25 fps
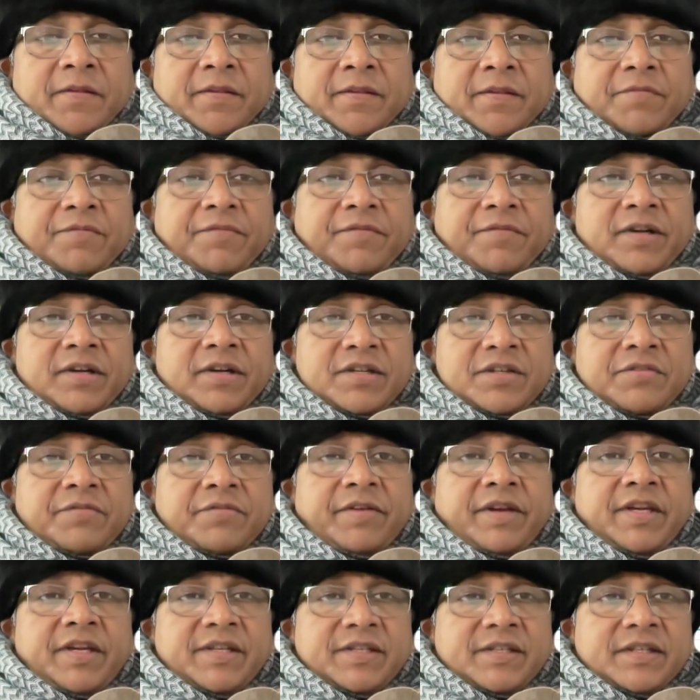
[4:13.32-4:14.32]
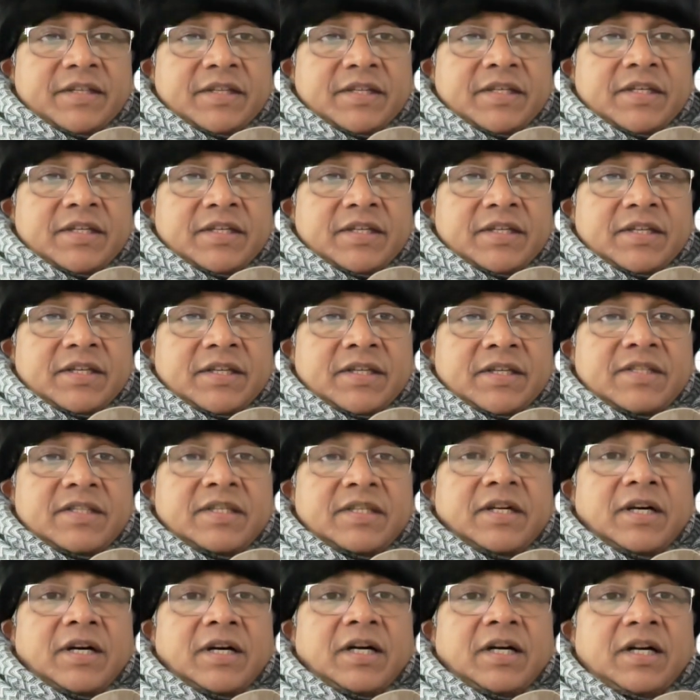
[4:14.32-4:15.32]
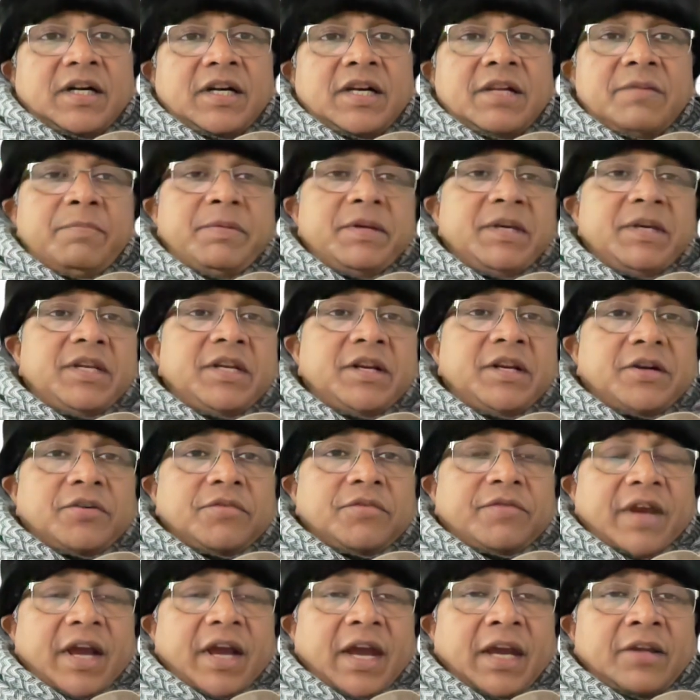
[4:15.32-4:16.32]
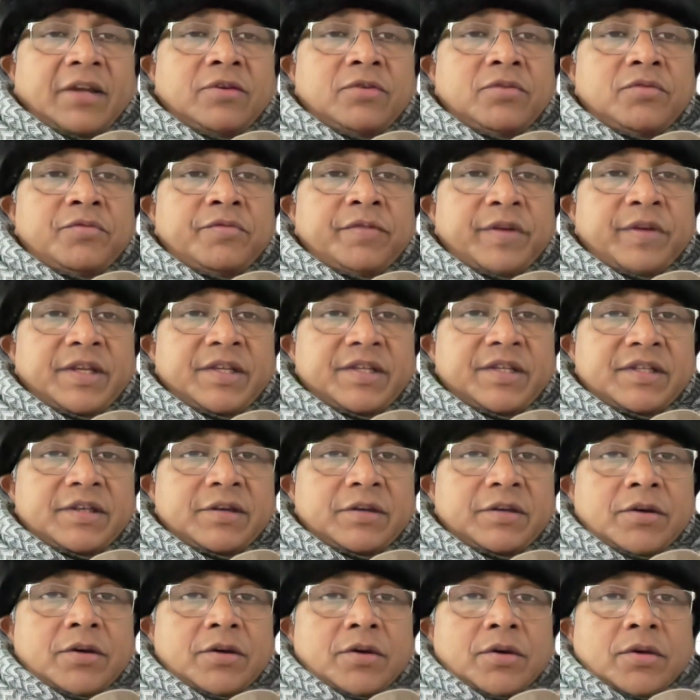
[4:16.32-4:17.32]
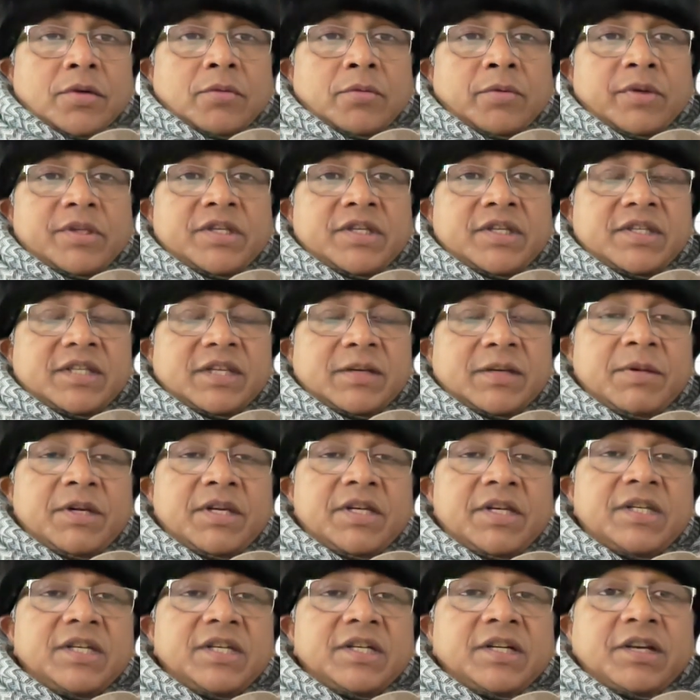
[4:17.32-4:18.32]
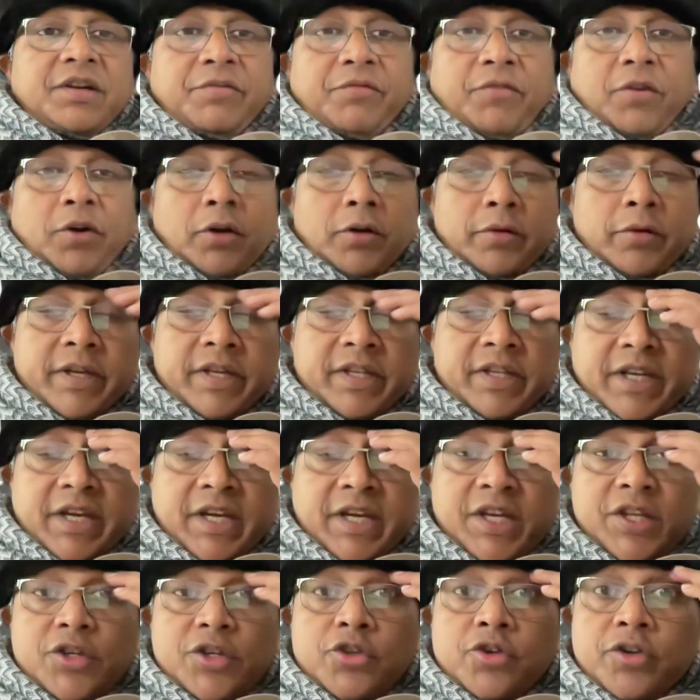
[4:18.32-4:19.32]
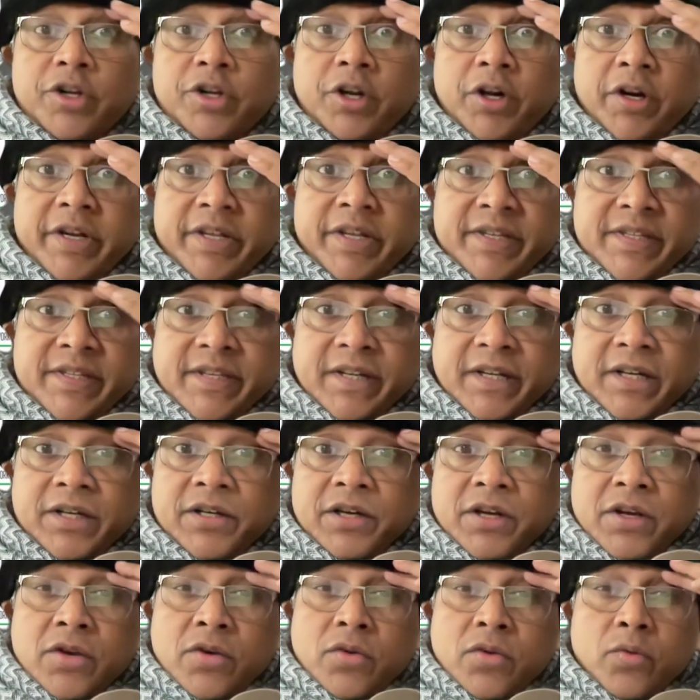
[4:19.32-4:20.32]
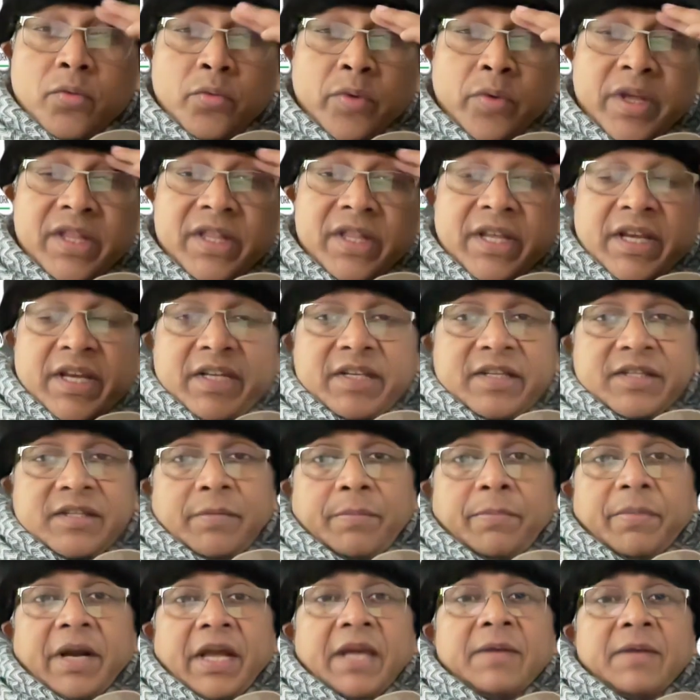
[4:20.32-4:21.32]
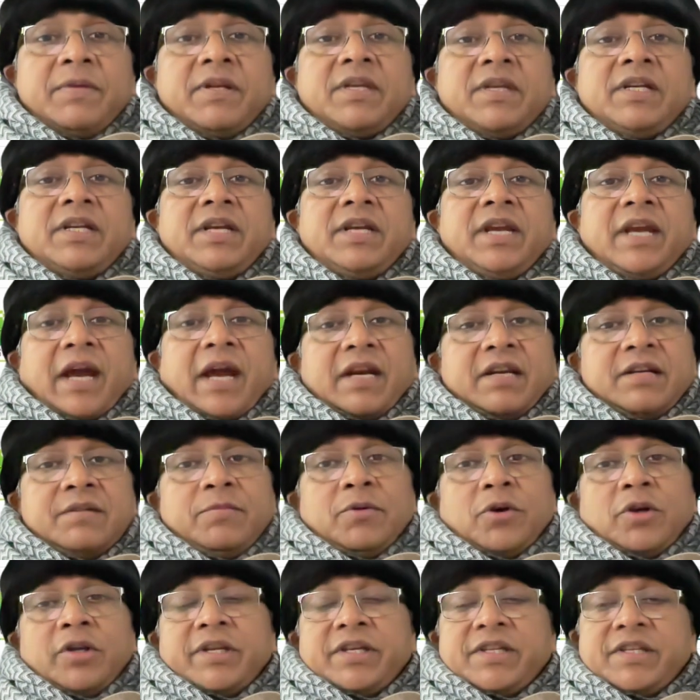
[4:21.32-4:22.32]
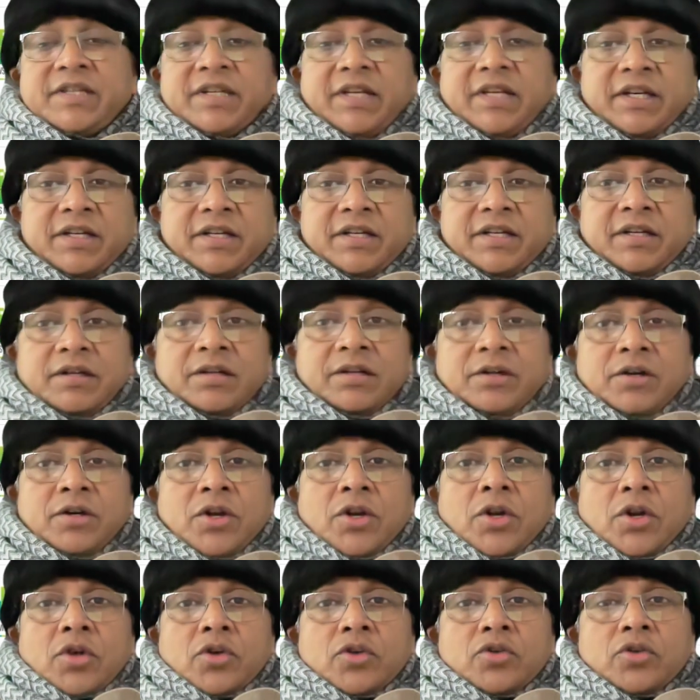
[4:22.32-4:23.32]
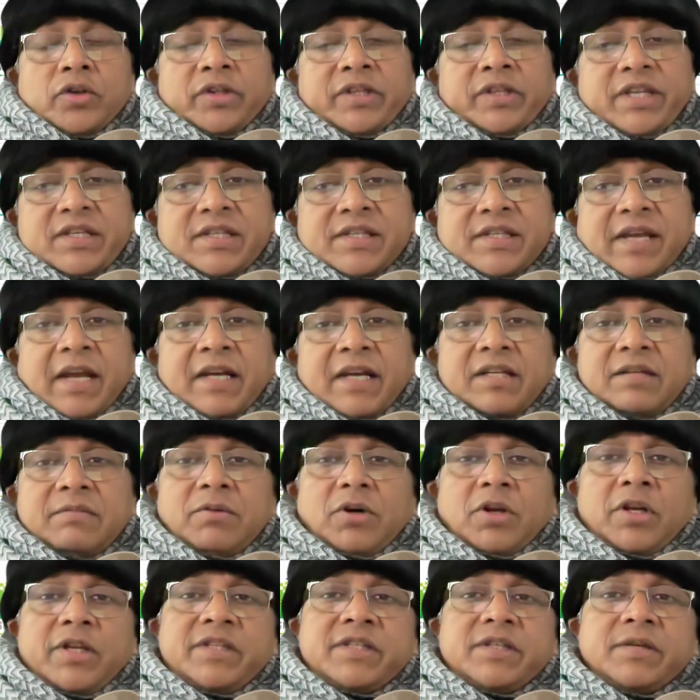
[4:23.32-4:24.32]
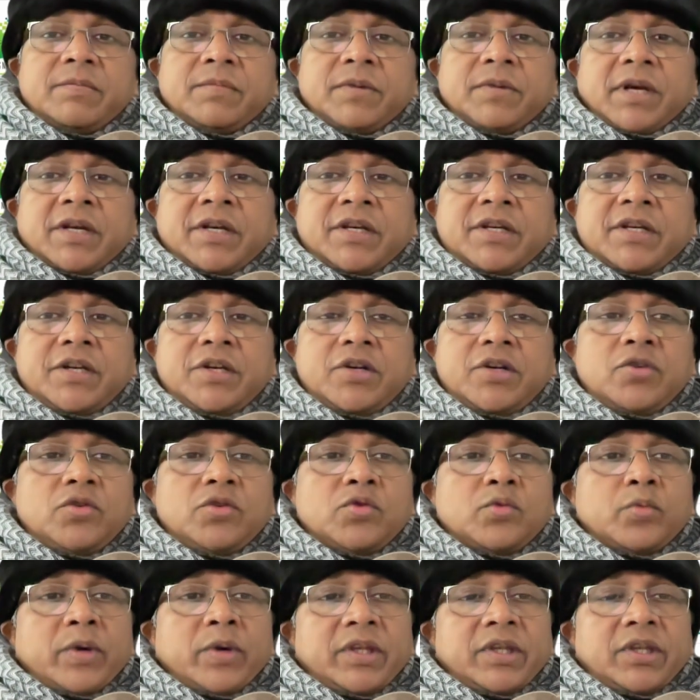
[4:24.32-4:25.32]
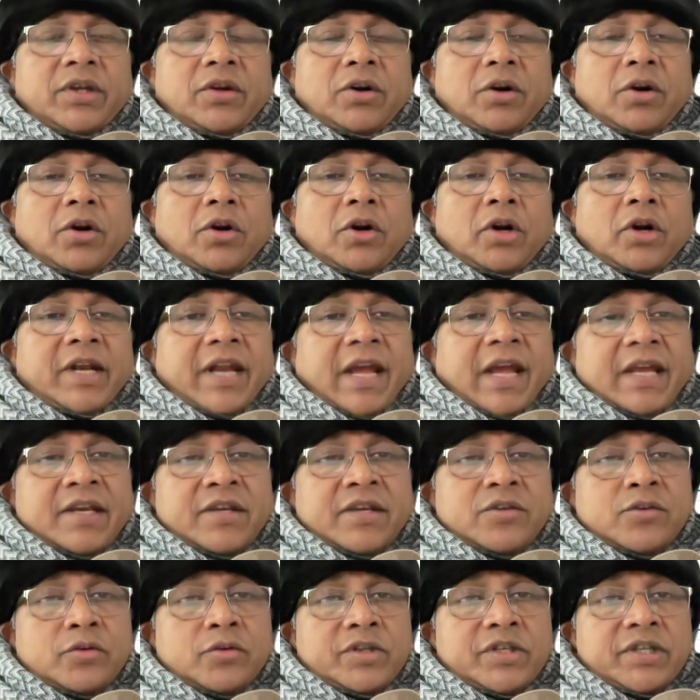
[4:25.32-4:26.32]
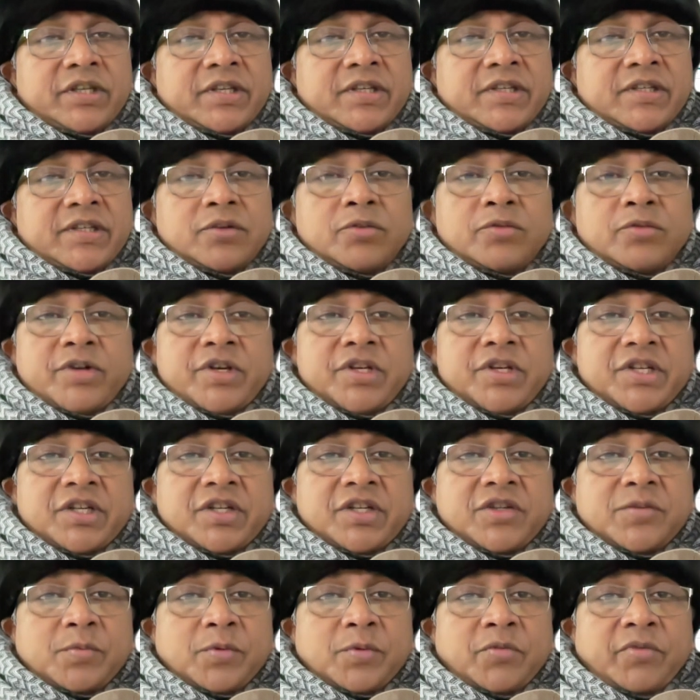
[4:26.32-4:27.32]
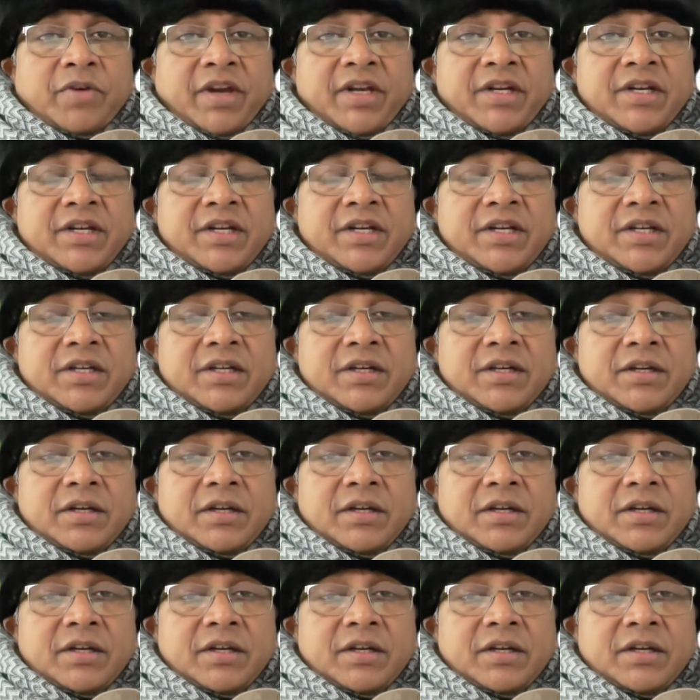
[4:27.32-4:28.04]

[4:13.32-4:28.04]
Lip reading: The first phase is the early period of acute phase, which is immediately following the injury or insult when there is a primarily catabolic state. So this catabolism continues whether or not exogenous nutrition is provided.